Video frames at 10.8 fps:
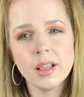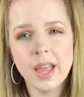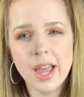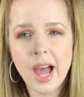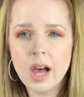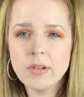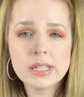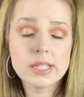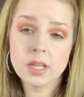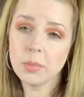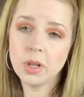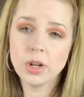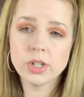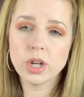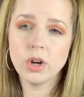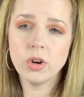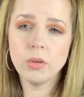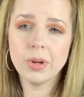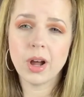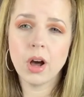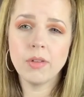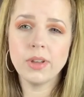They have a similar tone,
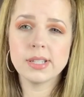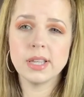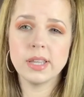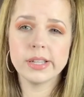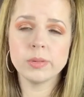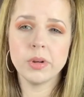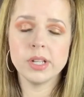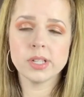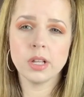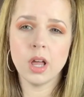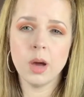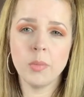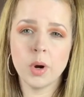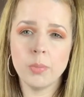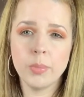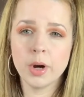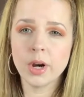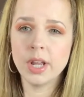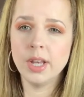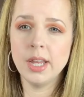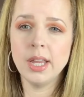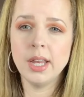but obviously this one is a lot more
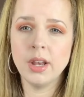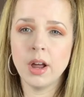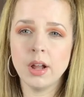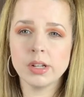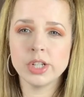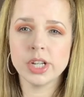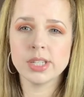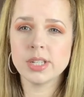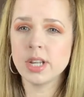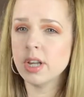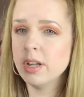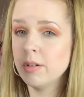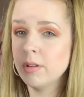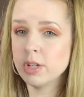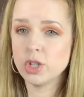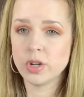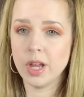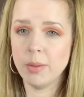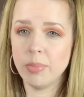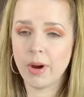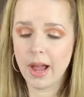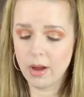burgundy, not just
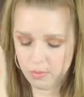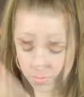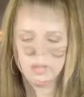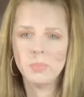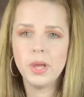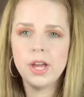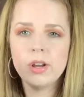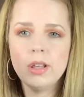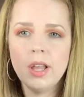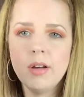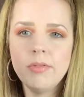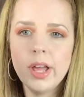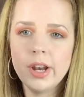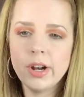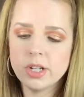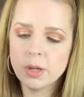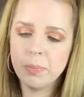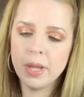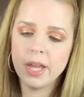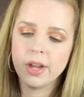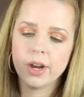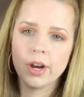straight browns. Compare Love Letter to
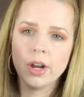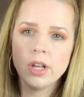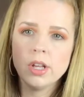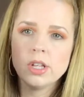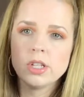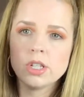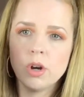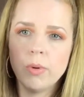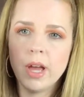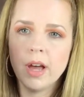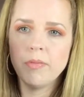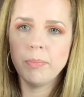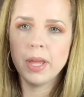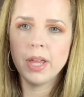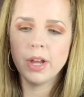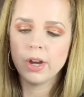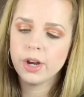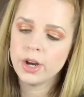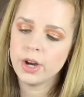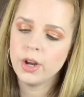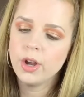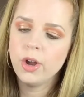Pinker. So we have
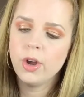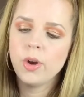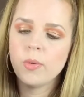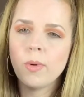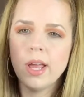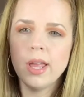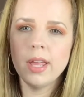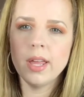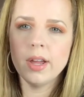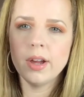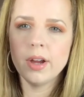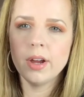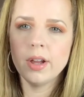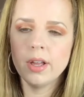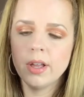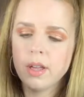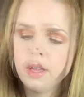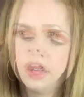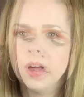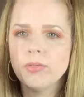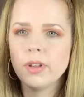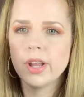Pinker right here,
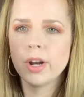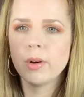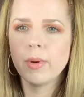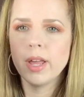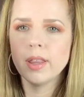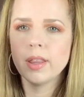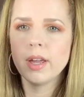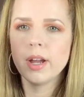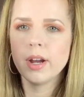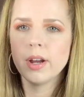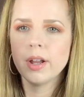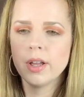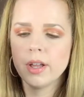Love Letter right there.